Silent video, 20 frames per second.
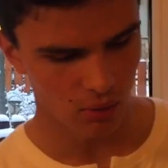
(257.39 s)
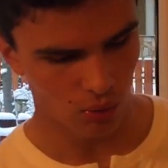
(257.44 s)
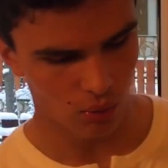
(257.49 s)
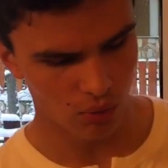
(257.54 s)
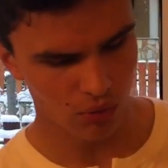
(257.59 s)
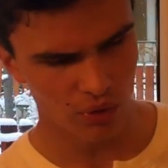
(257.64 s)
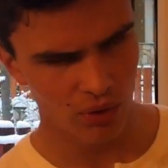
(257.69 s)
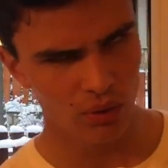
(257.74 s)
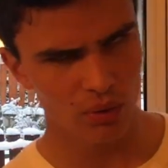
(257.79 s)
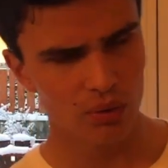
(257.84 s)

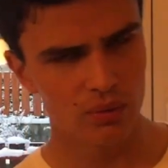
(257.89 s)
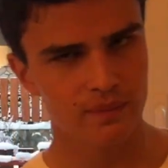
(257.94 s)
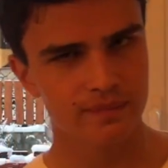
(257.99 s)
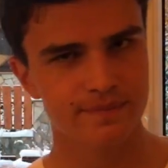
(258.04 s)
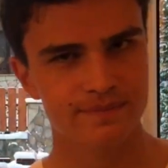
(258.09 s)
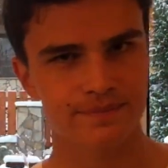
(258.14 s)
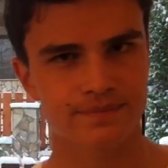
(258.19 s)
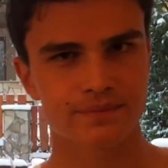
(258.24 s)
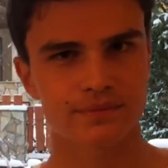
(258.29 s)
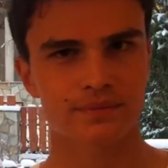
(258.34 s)
Although,
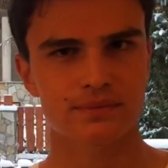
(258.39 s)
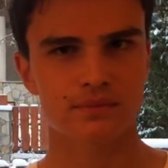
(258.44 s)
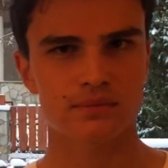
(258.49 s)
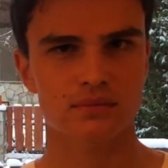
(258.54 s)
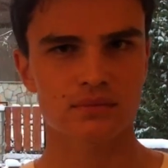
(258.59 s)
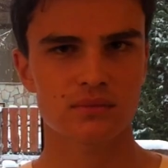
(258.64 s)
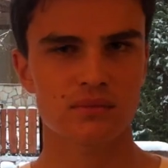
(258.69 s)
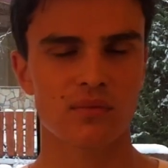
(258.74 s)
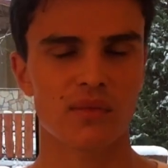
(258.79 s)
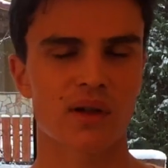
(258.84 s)

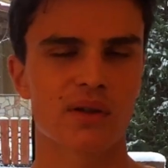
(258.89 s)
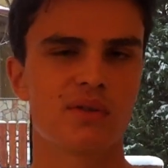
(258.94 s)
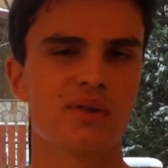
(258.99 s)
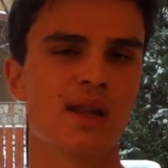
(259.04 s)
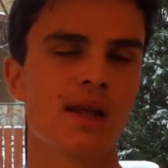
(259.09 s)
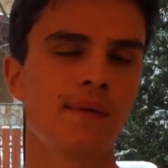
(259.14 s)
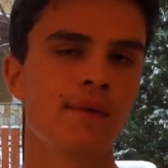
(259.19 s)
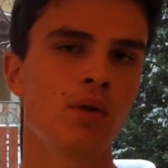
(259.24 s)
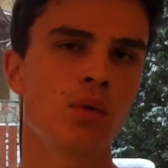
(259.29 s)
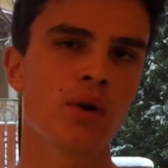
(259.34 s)
you
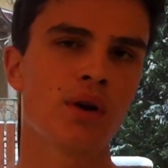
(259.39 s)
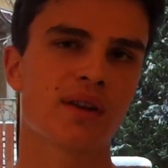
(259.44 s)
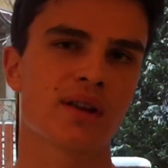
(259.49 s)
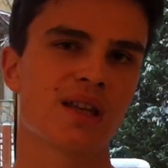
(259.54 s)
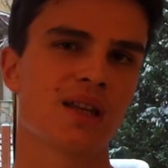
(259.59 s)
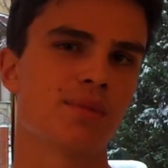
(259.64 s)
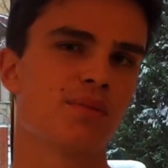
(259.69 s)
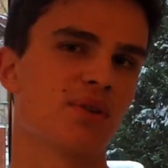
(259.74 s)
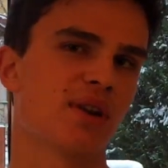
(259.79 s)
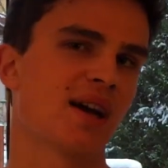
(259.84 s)
never want
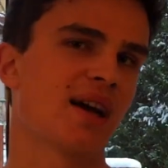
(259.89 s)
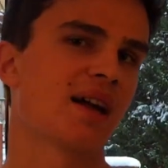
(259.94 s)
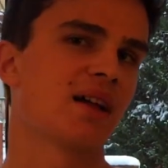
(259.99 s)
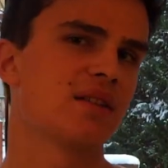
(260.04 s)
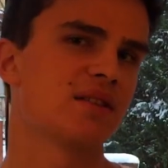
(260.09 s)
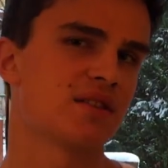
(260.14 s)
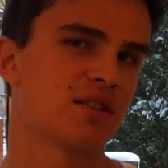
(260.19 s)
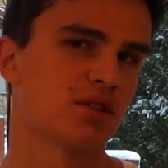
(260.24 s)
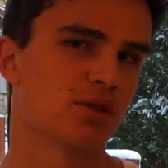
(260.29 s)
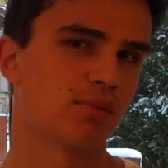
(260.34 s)
to keep your
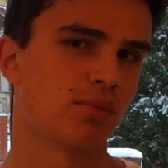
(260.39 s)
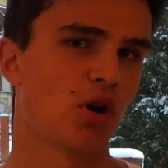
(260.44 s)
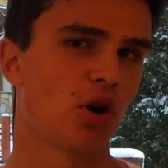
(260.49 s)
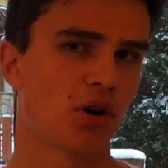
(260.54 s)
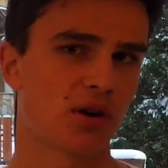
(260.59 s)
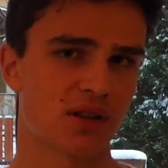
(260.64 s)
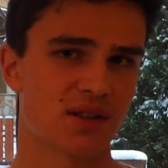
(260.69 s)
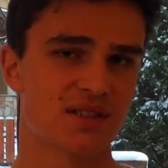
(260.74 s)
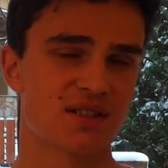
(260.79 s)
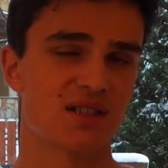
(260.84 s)
hands in your
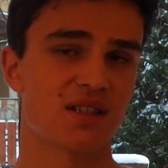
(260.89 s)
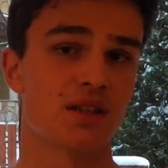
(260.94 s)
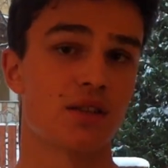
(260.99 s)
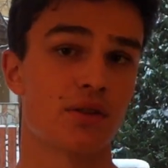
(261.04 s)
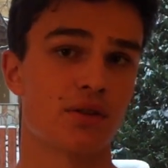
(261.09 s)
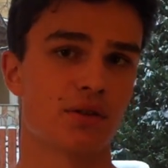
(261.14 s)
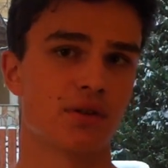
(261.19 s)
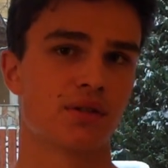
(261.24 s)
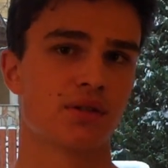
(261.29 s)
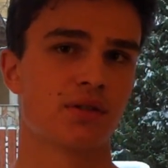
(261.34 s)
pockets
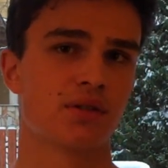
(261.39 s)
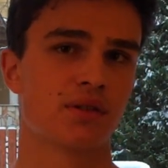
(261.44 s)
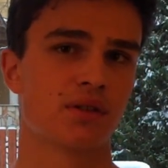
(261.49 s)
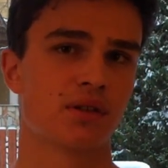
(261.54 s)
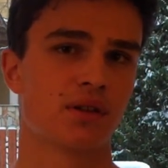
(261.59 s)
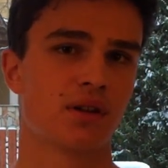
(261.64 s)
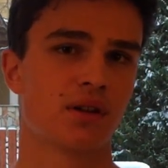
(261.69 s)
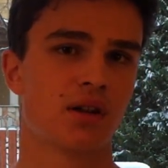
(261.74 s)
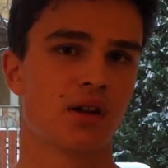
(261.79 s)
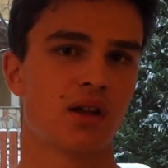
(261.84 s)
either,
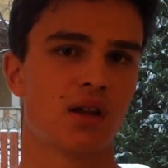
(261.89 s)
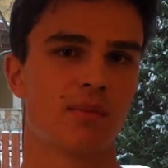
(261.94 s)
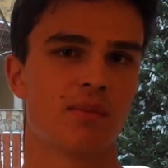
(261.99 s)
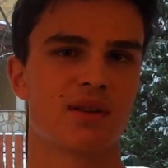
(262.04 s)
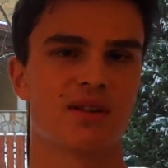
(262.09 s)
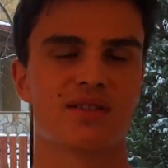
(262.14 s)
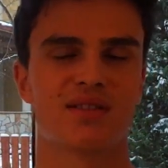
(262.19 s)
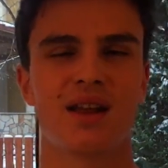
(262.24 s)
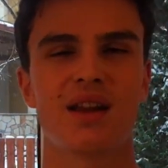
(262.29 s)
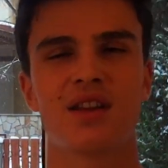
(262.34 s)

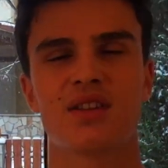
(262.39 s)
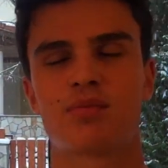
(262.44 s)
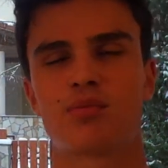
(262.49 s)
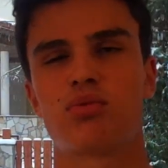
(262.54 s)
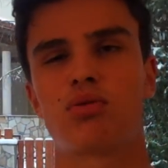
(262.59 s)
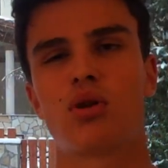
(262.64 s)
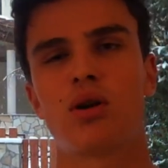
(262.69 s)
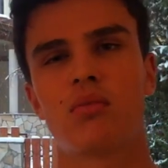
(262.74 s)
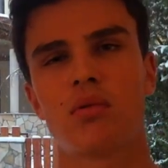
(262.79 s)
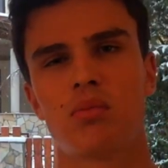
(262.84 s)
because that is
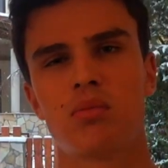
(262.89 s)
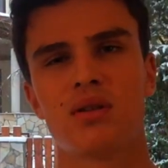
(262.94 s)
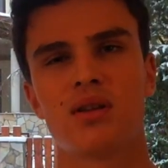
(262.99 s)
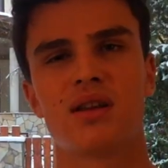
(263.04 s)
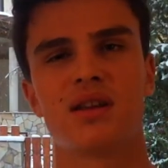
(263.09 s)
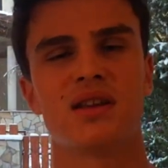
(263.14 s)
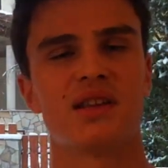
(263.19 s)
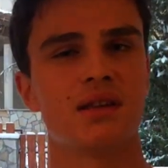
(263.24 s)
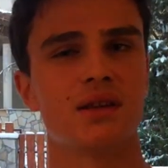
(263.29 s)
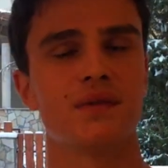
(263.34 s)
probably
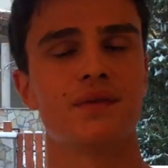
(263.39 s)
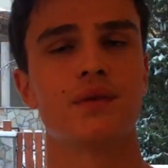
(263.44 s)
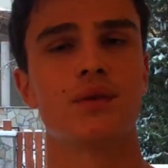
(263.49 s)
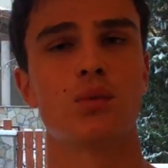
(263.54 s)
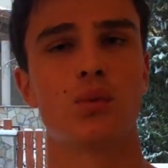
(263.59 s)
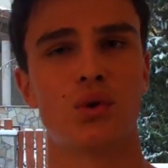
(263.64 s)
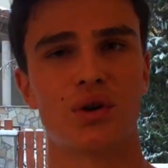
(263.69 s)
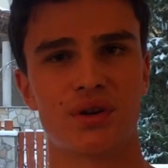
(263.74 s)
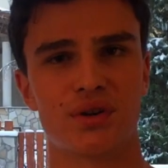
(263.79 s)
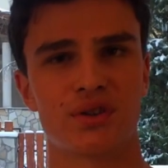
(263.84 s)

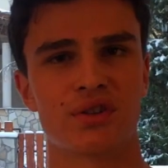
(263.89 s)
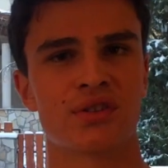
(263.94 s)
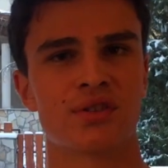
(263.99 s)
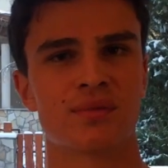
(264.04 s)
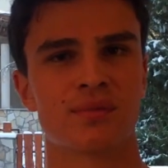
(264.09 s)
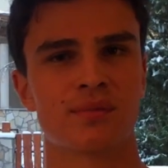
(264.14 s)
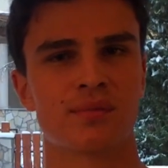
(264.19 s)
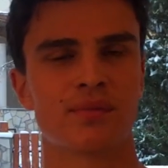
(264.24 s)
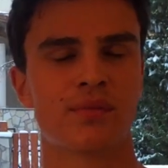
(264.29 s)
even worse.